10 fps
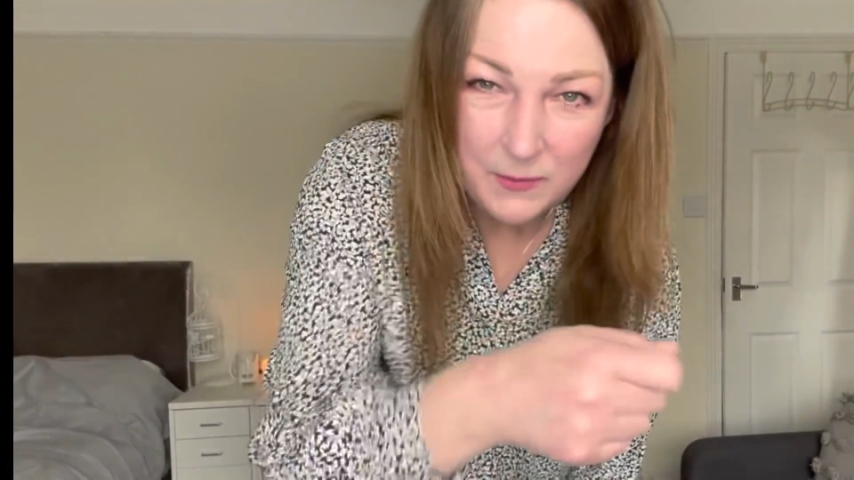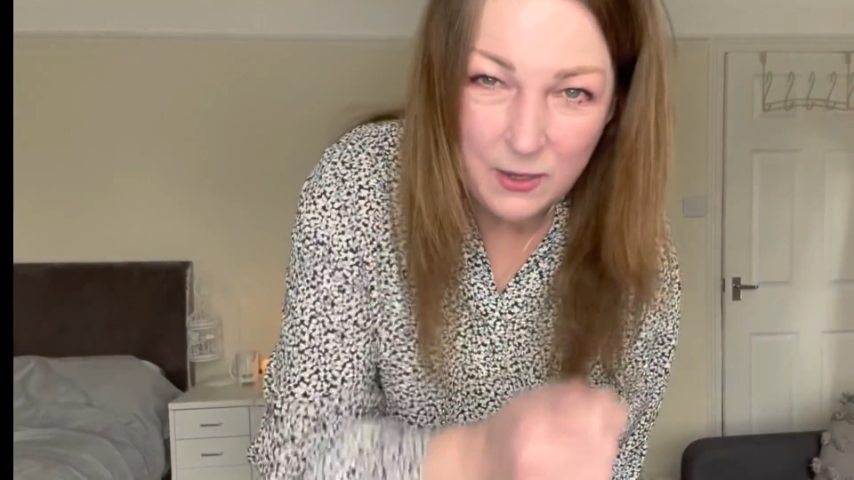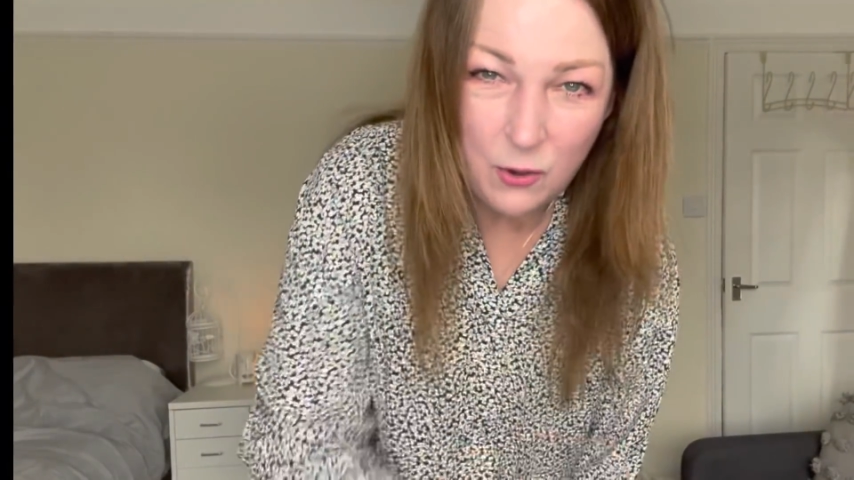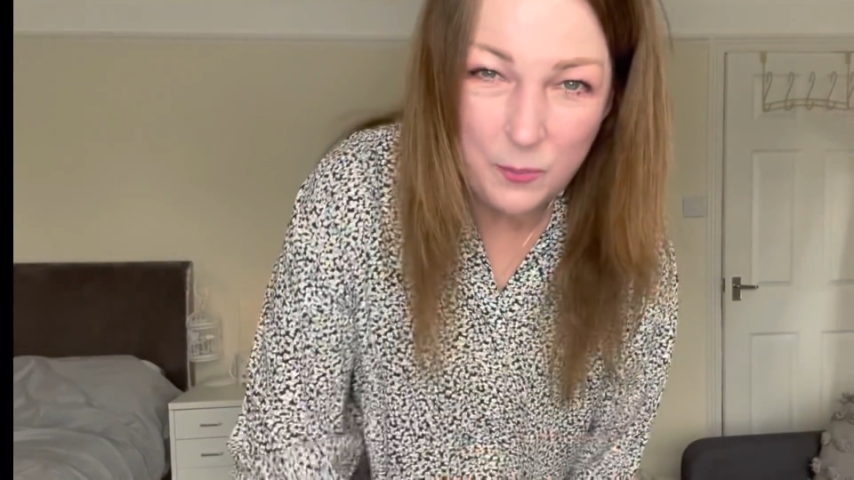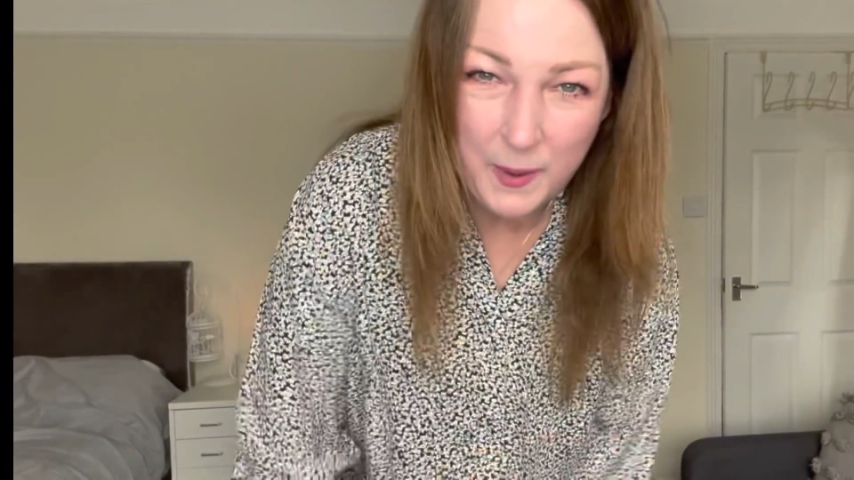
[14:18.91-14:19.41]
you
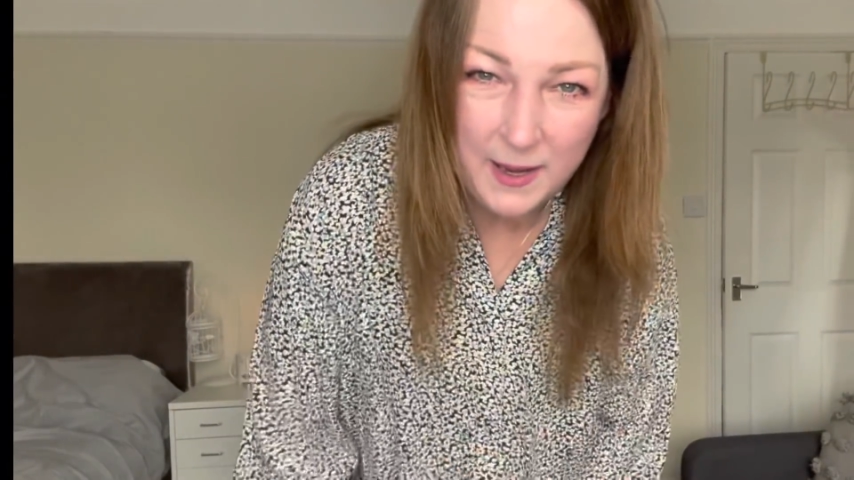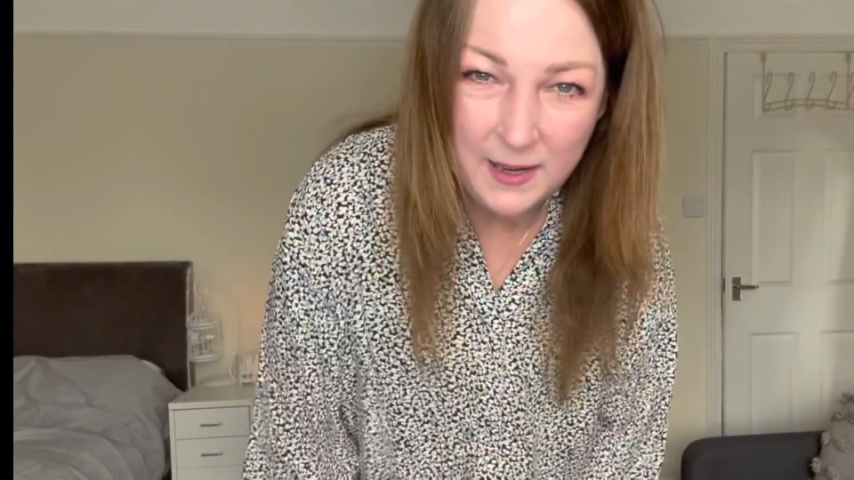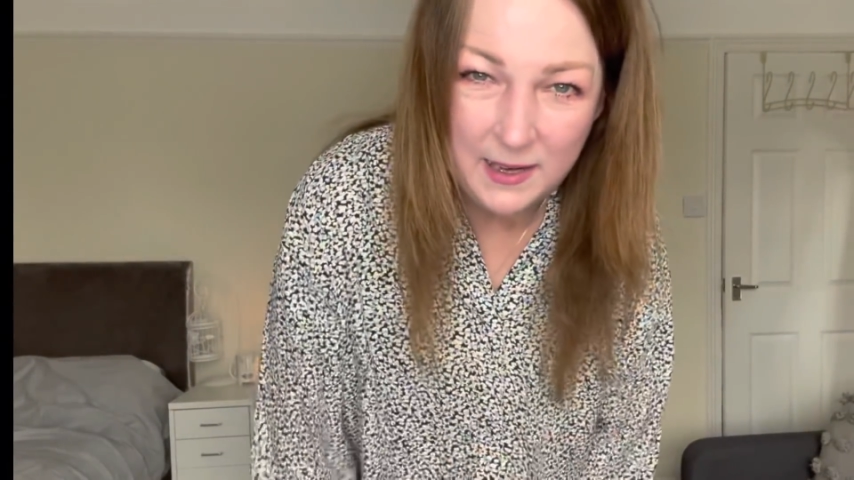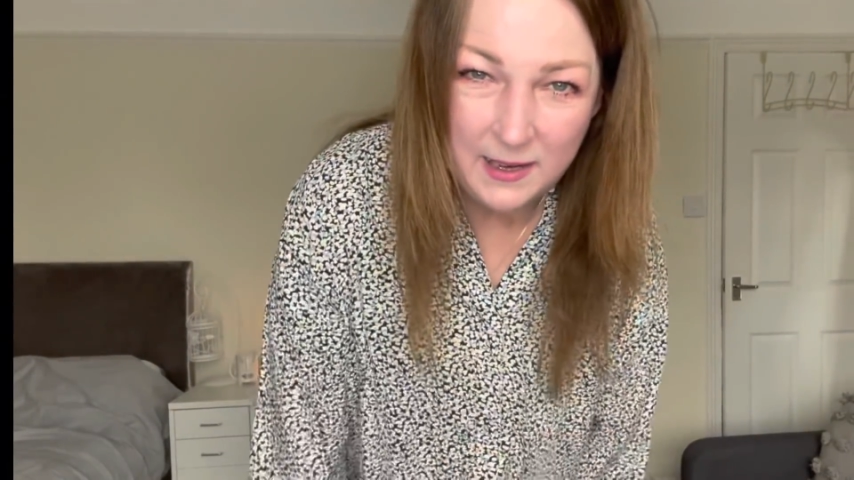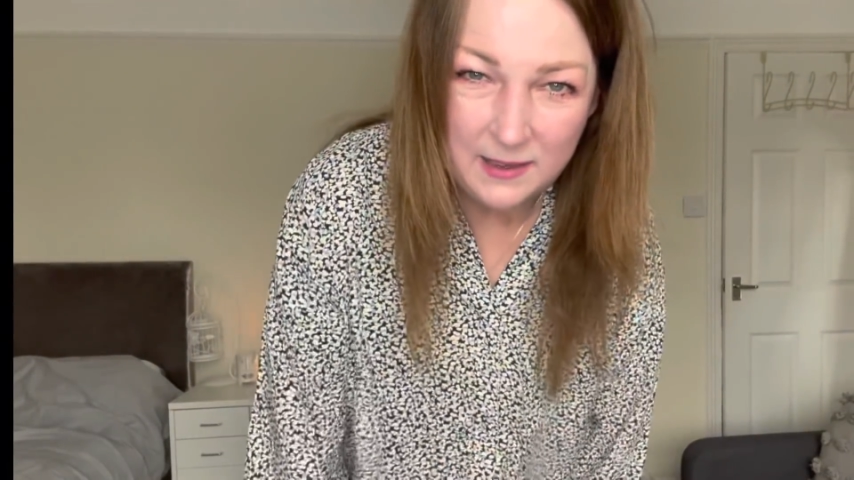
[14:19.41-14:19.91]
know,
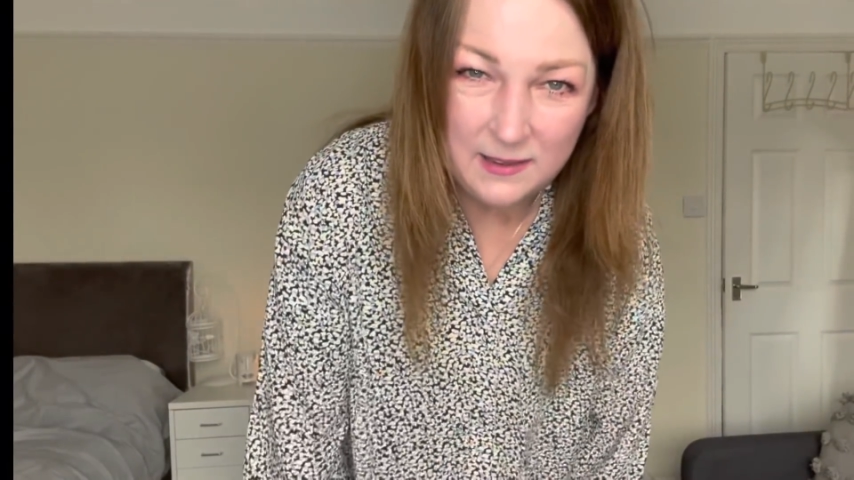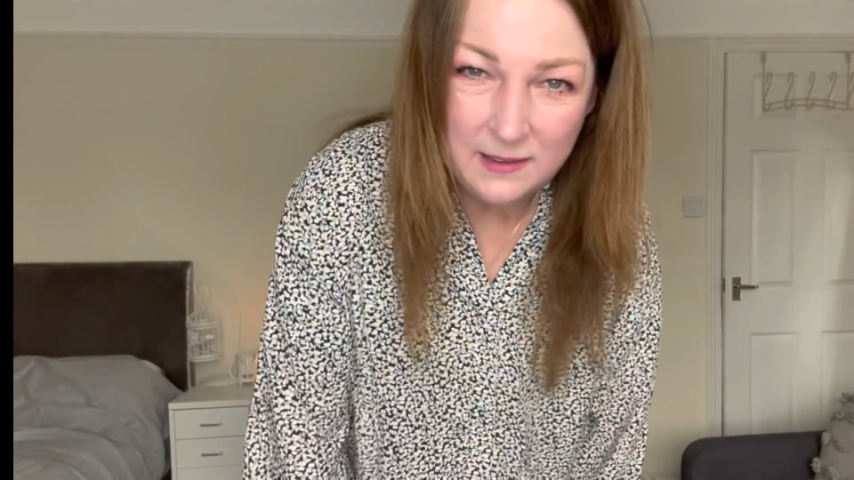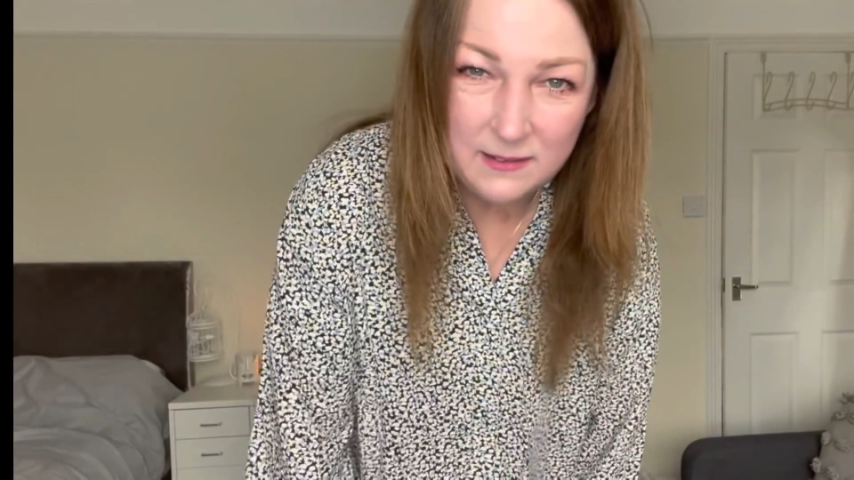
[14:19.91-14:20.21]
painting.